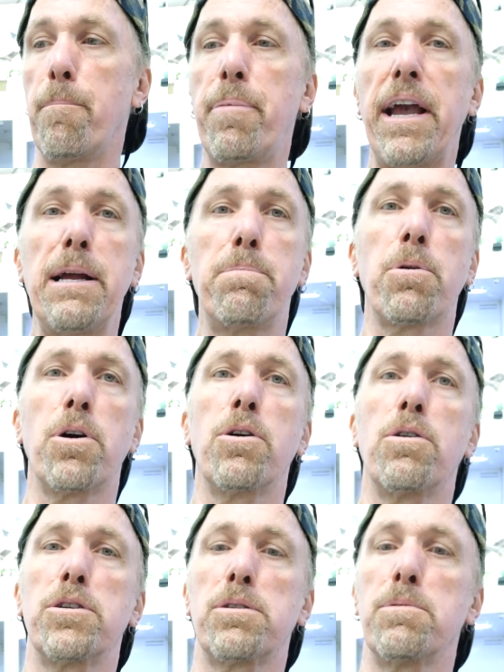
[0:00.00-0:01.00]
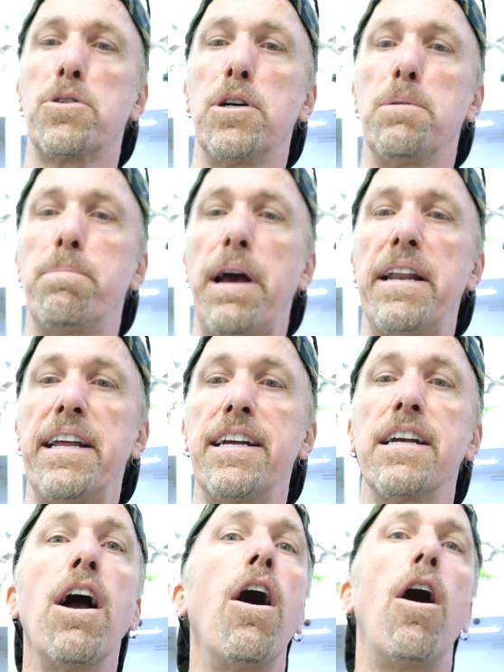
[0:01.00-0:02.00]
Paper or some good
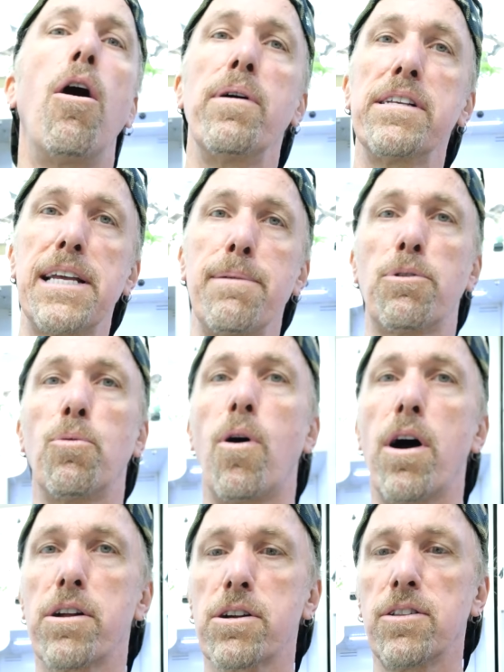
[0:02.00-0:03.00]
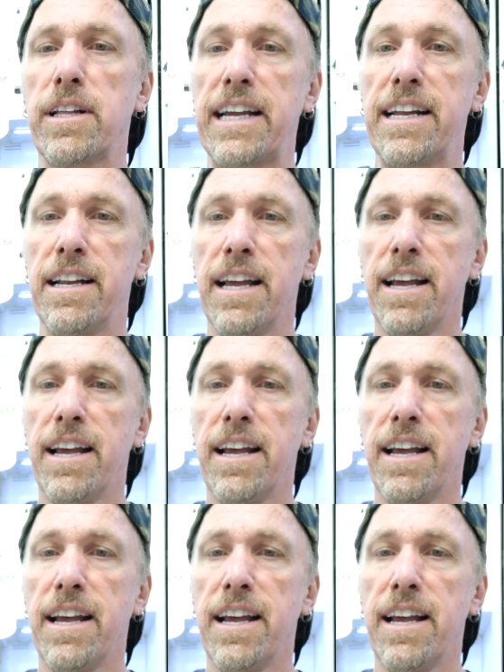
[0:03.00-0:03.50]
bedding, always keep the water clean.